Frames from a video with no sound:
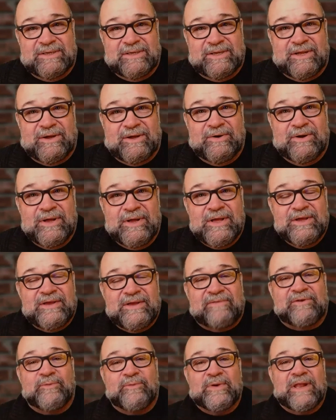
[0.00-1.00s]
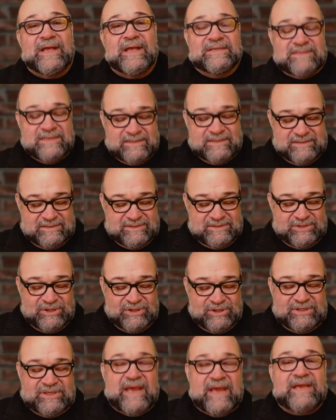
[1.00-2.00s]
You have to realize that
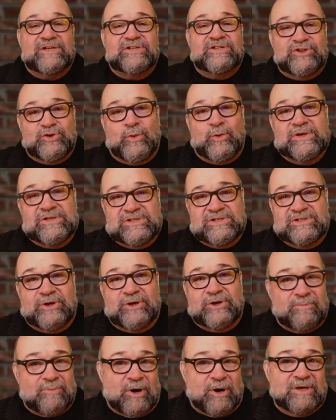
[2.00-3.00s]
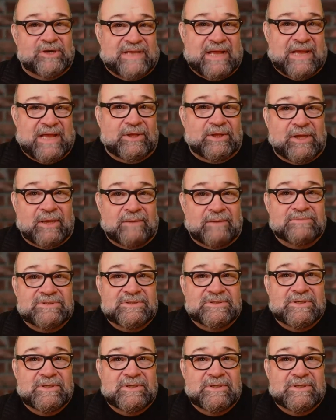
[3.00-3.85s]
today's choices are tomorrow's outcomes.